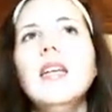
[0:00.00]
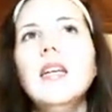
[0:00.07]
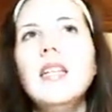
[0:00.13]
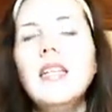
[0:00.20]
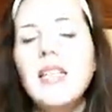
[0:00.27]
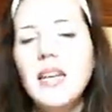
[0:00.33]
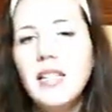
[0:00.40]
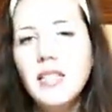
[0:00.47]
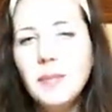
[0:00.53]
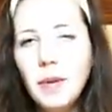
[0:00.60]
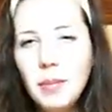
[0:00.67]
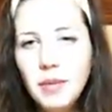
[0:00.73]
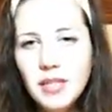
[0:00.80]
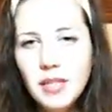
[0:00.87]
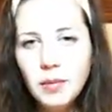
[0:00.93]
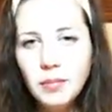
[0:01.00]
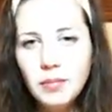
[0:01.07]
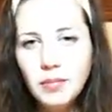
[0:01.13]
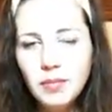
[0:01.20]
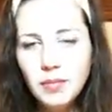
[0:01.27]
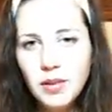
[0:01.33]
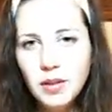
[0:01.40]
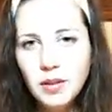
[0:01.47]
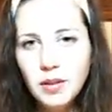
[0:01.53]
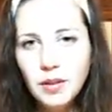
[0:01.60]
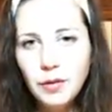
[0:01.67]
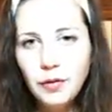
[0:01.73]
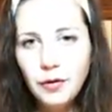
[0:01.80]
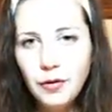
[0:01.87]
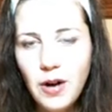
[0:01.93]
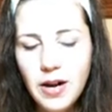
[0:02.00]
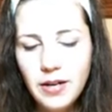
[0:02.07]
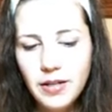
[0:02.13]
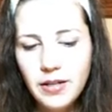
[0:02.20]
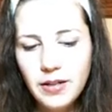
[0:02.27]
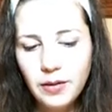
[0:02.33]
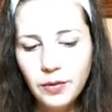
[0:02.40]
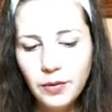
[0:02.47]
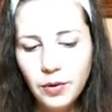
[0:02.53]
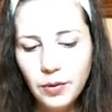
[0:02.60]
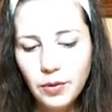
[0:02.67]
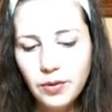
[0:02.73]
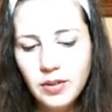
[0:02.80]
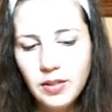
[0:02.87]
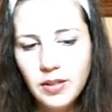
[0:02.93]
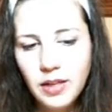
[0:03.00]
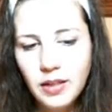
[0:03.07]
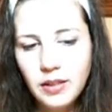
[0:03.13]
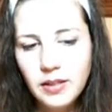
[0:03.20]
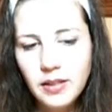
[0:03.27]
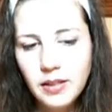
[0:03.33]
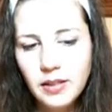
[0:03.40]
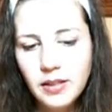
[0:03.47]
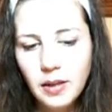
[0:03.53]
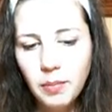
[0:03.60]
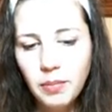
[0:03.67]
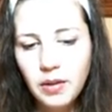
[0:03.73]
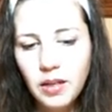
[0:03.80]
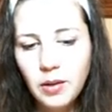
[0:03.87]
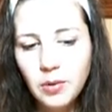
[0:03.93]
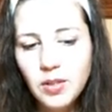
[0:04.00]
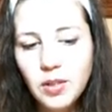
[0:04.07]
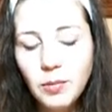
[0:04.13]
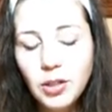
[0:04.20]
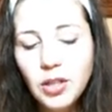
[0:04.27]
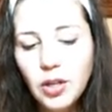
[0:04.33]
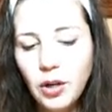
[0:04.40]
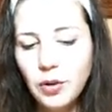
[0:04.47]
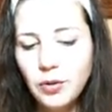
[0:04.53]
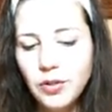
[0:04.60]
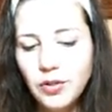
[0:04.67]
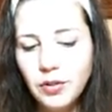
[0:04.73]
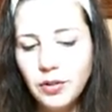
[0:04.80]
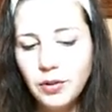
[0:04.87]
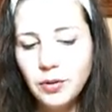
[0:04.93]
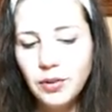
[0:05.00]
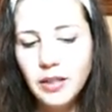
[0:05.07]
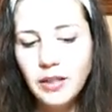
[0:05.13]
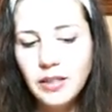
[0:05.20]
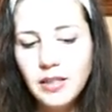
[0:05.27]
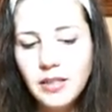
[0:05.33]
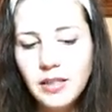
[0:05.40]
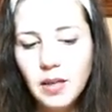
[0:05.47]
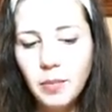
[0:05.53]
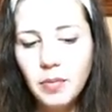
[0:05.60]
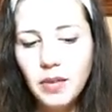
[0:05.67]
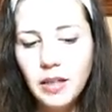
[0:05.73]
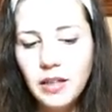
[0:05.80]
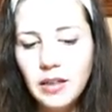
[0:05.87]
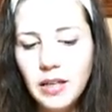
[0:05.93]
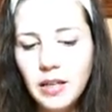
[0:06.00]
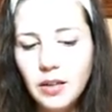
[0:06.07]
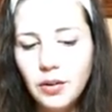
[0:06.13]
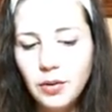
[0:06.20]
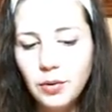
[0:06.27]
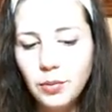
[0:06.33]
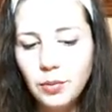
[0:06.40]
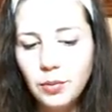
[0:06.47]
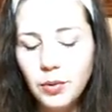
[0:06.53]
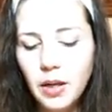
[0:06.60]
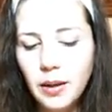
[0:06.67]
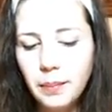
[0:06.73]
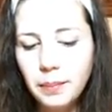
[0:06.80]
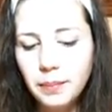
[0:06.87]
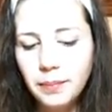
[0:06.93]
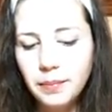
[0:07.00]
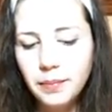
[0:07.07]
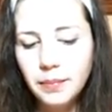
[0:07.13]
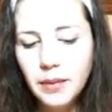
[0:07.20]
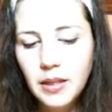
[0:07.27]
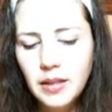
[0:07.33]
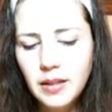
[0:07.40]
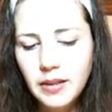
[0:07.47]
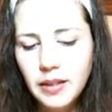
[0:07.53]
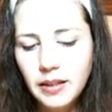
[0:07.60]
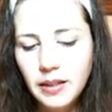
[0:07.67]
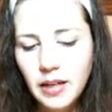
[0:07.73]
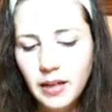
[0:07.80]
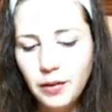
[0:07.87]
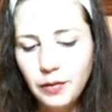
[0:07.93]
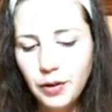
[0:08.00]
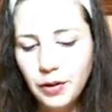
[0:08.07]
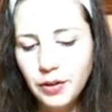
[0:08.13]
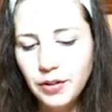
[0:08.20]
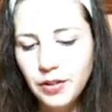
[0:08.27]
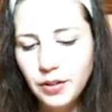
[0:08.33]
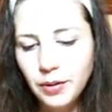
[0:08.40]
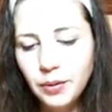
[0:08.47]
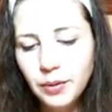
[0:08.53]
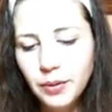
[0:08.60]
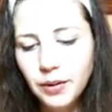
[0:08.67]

yeah, it's maybe a friend of yours that did something, or someone close to you that did something that you that kind of hurt you,